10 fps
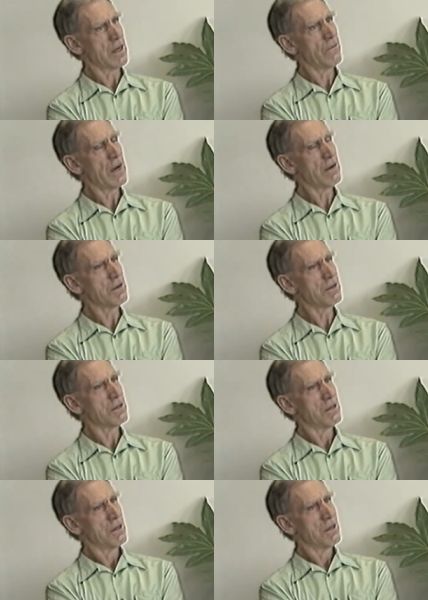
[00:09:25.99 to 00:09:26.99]
I found
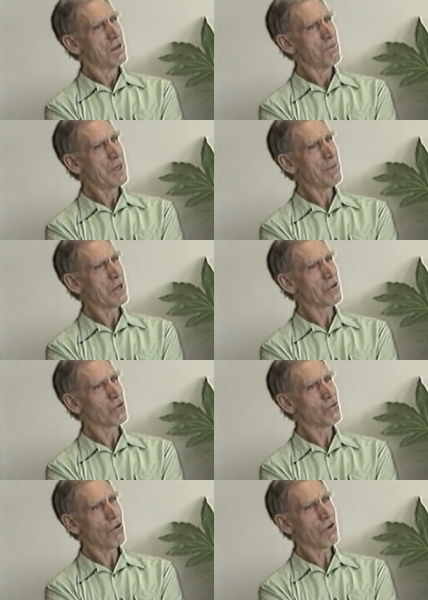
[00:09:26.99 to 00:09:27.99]
people
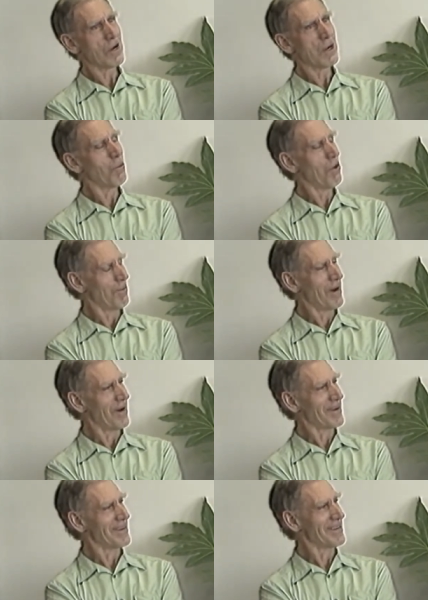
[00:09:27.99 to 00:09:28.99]
extraordinarily warm-hearted.